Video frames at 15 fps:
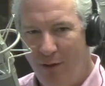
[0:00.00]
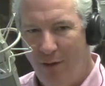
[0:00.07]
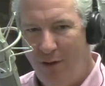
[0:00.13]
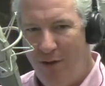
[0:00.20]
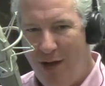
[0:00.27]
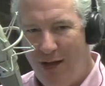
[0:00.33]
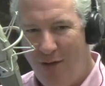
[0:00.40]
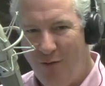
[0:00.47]

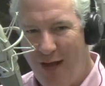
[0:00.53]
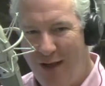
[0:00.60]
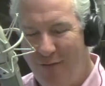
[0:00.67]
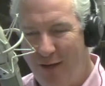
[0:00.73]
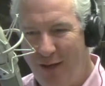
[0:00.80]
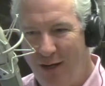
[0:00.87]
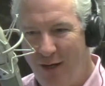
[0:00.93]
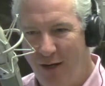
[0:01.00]
You know I don't have
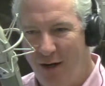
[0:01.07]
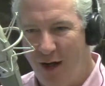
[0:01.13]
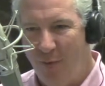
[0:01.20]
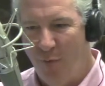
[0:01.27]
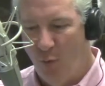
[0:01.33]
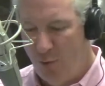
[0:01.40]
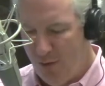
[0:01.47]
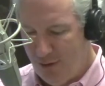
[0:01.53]
anything in
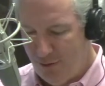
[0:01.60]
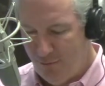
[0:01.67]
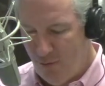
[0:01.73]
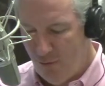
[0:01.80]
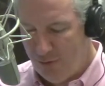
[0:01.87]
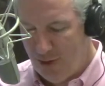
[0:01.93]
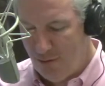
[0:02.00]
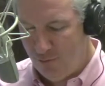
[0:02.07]
common with these
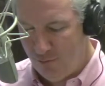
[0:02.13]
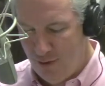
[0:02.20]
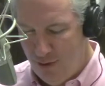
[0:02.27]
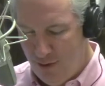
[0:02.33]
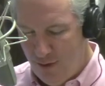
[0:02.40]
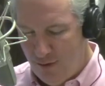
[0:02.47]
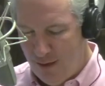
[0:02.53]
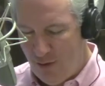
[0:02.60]
folks. They don't
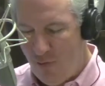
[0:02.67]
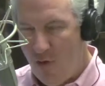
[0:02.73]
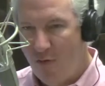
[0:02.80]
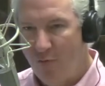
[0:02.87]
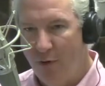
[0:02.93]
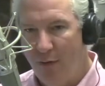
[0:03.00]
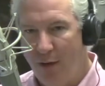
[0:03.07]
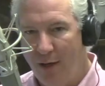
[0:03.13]
they don't
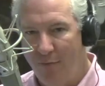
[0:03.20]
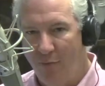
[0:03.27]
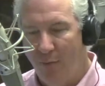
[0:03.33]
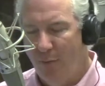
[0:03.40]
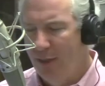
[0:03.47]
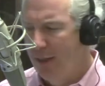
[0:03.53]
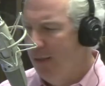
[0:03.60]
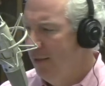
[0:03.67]
offer anything for
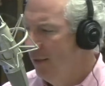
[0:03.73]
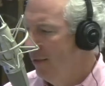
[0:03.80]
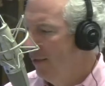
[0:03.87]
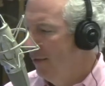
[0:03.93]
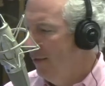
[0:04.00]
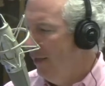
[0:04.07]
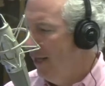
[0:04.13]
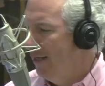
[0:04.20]
me.
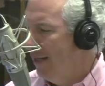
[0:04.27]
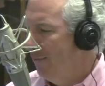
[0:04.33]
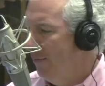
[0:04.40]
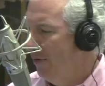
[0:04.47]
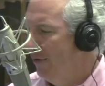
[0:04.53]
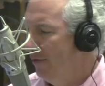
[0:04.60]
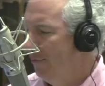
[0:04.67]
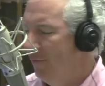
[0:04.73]
And
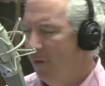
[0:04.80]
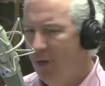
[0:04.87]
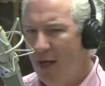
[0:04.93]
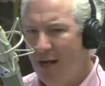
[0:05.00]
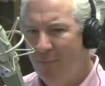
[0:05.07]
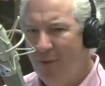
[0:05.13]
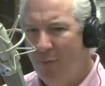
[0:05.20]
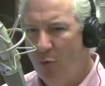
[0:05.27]
but a
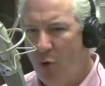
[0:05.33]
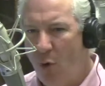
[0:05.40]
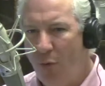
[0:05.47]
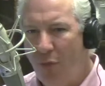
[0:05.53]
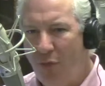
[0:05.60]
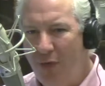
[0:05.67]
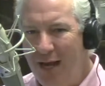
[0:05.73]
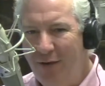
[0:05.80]
lot of people don't
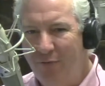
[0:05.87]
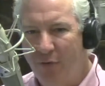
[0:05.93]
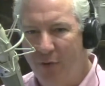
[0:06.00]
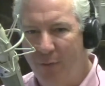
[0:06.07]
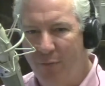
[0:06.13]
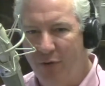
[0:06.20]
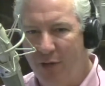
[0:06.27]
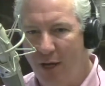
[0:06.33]
think for
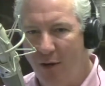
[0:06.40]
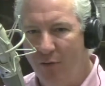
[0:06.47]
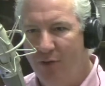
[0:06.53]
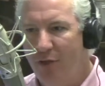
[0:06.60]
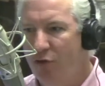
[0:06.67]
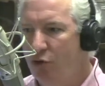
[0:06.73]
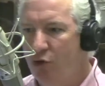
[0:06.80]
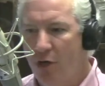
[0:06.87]
themselves.
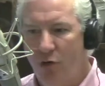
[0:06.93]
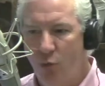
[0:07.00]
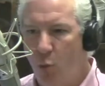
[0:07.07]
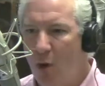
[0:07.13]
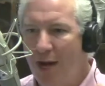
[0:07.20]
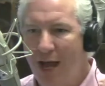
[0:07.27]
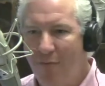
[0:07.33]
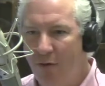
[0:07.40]
It's just
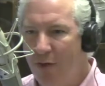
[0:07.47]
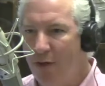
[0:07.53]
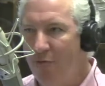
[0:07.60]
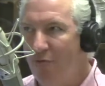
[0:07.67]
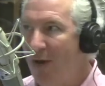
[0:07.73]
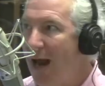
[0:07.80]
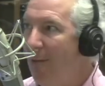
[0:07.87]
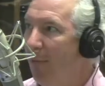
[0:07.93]
whatever their
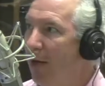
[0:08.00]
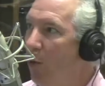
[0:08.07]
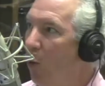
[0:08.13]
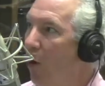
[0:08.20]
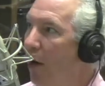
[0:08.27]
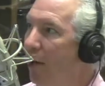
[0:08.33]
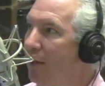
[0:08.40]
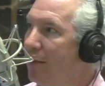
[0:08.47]
family
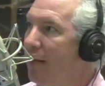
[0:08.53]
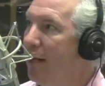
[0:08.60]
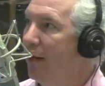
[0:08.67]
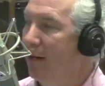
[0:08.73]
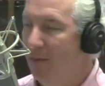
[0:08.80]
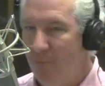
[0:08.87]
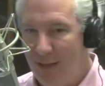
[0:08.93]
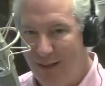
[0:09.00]
was, they're
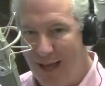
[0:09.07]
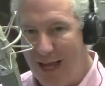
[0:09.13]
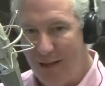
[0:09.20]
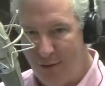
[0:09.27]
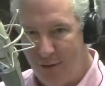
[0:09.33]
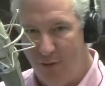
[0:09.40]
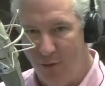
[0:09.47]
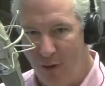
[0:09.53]
going to be
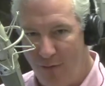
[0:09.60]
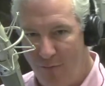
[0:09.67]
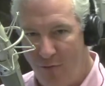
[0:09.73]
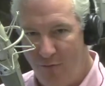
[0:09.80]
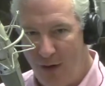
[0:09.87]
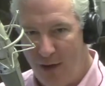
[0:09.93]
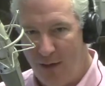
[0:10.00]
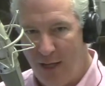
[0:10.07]
that too. Have
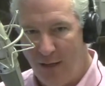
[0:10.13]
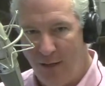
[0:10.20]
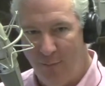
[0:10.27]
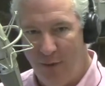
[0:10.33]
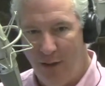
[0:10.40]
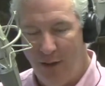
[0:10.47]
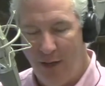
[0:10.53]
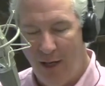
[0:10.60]
you found that to
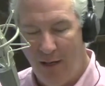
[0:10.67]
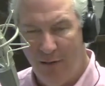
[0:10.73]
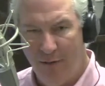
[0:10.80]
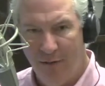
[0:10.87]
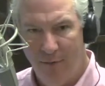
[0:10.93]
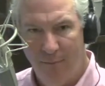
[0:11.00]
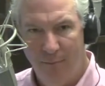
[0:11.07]
be the case?